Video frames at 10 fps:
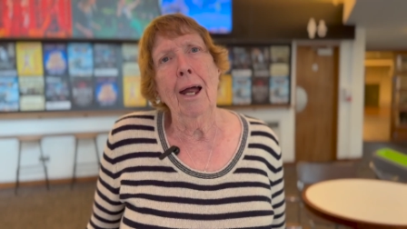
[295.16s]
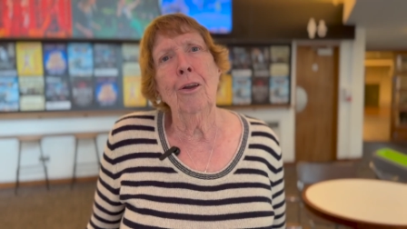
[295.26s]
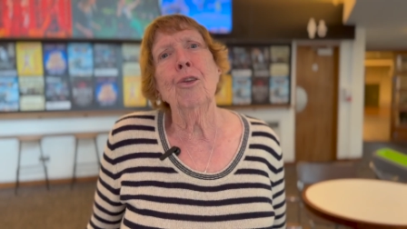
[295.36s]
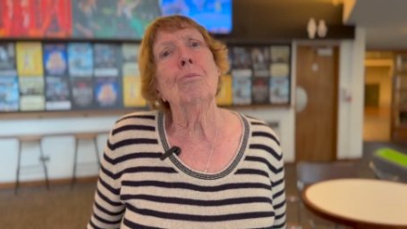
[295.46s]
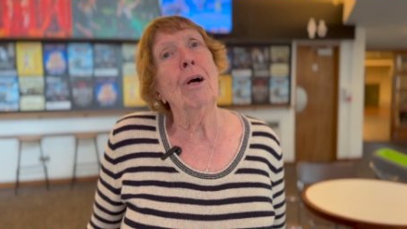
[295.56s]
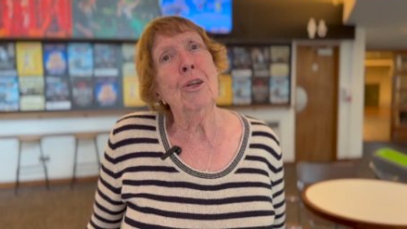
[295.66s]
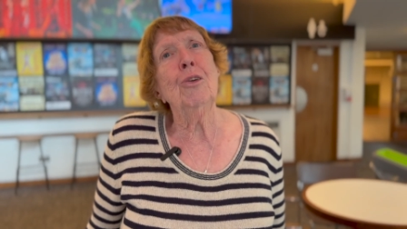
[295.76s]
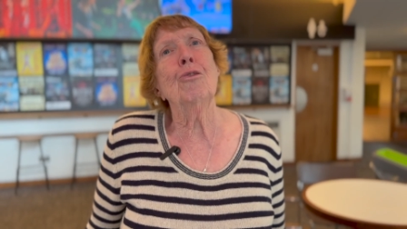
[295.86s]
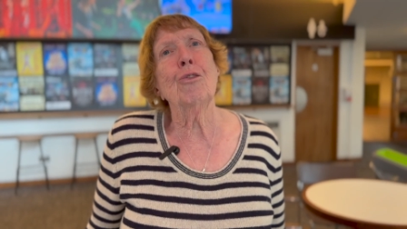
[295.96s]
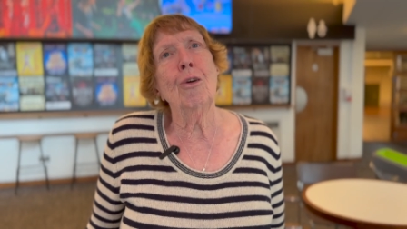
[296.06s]
and the
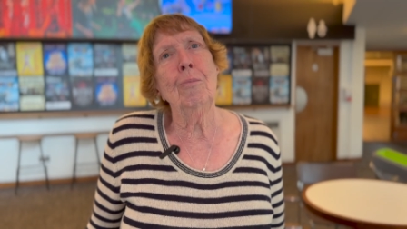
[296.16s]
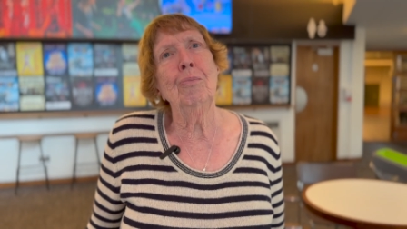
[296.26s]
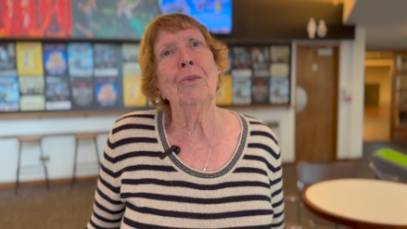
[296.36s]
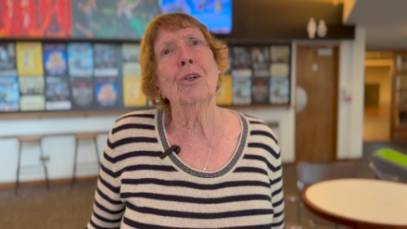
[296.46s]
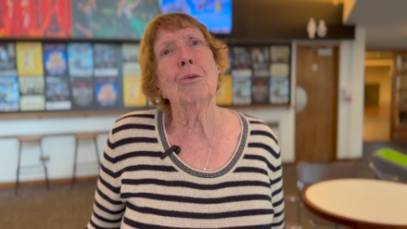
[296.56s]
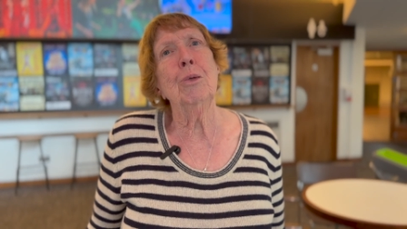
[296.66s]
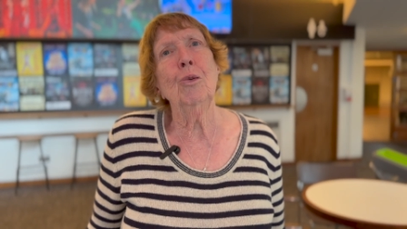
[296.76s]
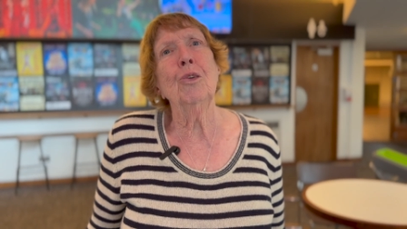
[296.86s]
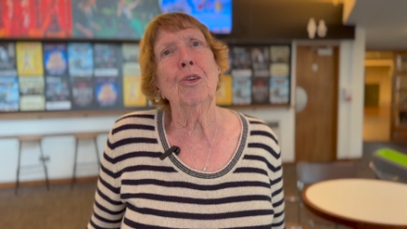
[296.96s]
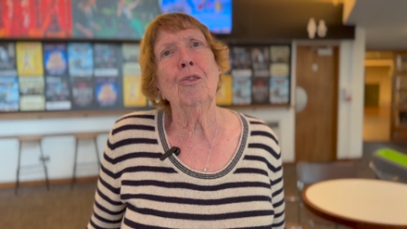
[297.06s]
money from the
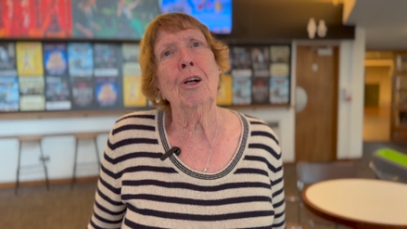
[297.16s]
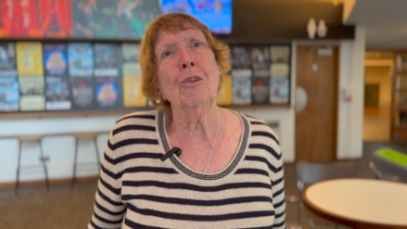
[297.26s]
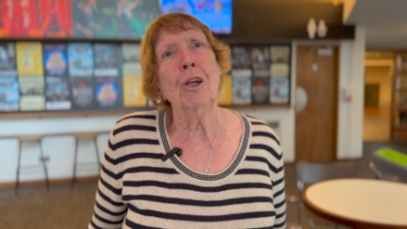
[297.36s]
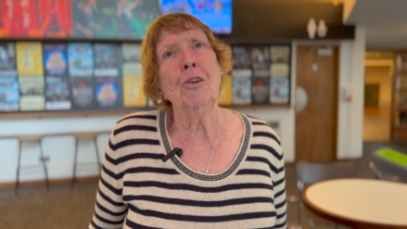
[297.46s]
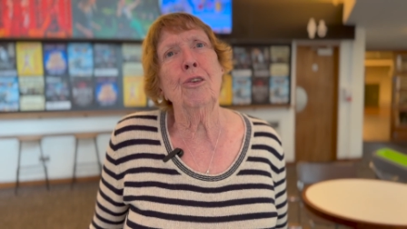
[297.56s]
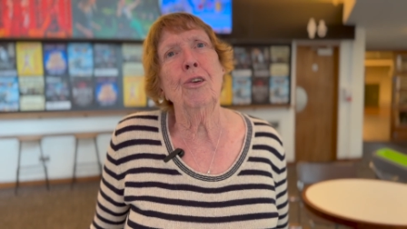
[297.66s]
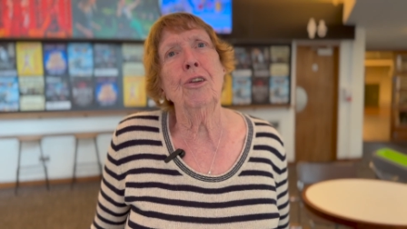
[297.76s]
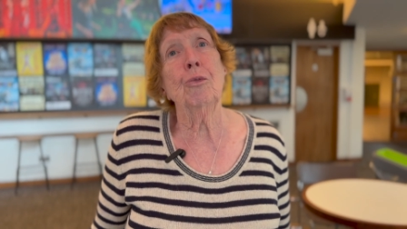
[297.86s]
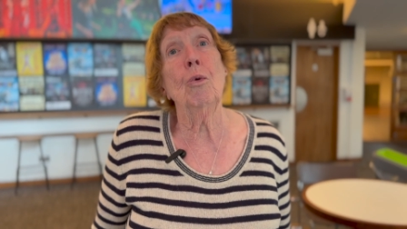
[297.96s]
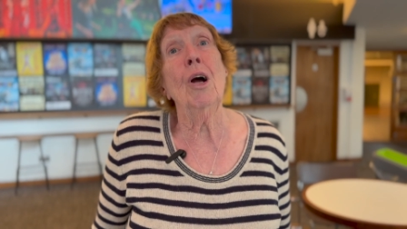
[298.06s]
Community Foundation
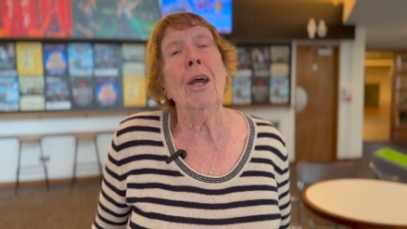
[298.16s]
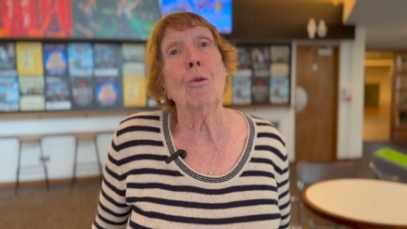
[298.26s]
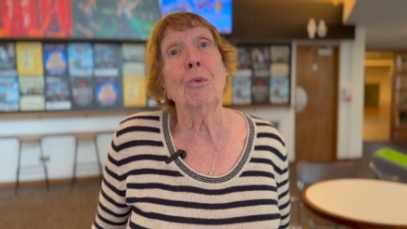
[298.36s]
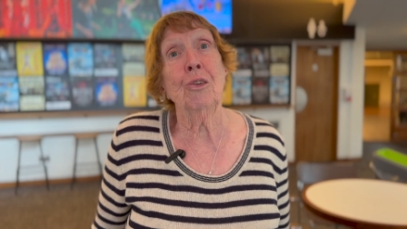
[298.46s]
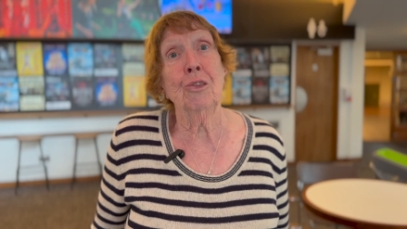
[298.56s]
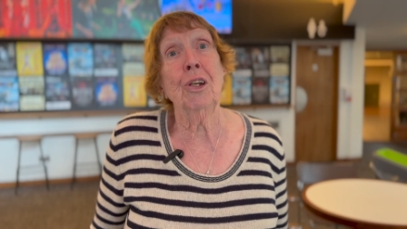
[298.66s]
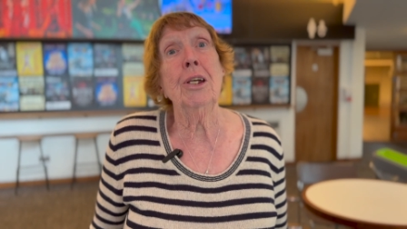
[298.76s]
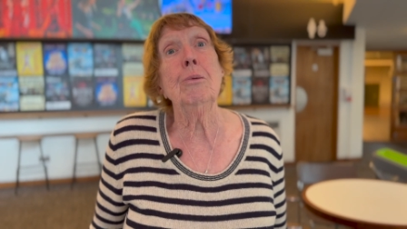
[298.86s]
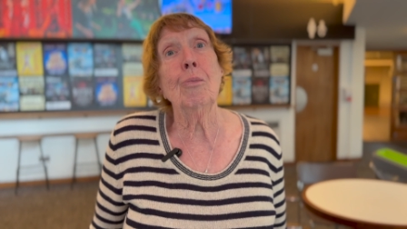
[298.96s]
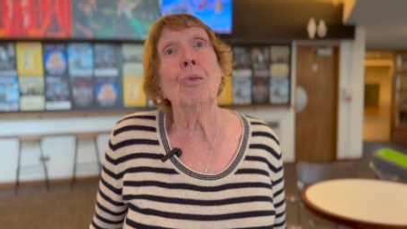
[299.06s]
is what helps us
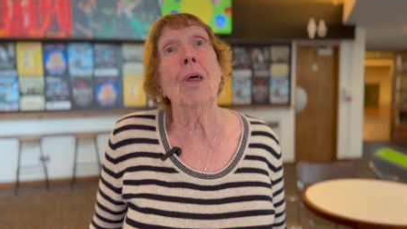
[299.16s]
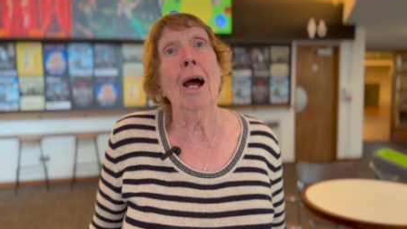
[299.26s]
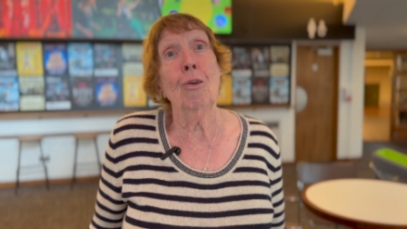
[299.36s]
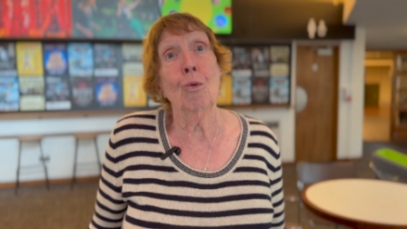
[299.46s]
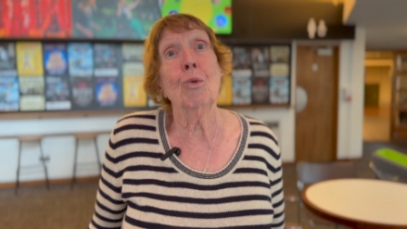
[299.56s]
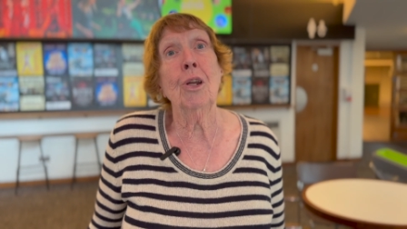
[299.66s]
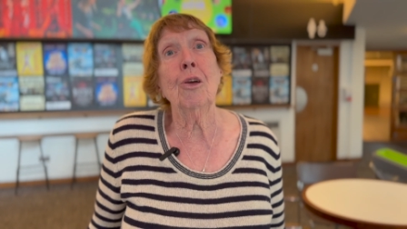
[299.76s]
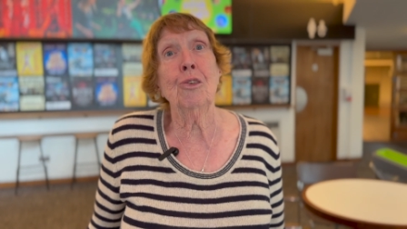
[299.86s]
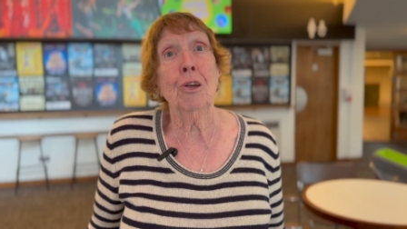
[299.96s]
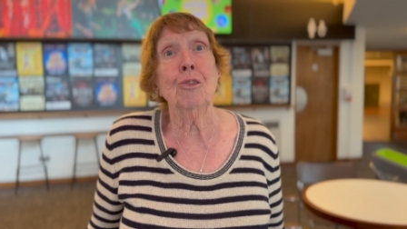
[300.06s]
keep our
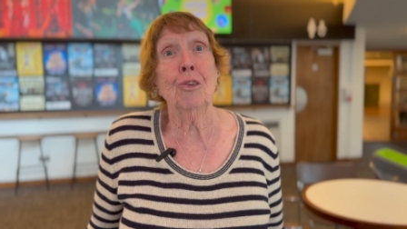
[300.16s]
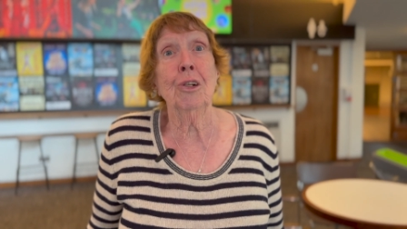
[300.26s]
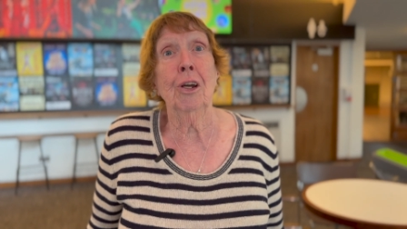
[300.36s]
organisation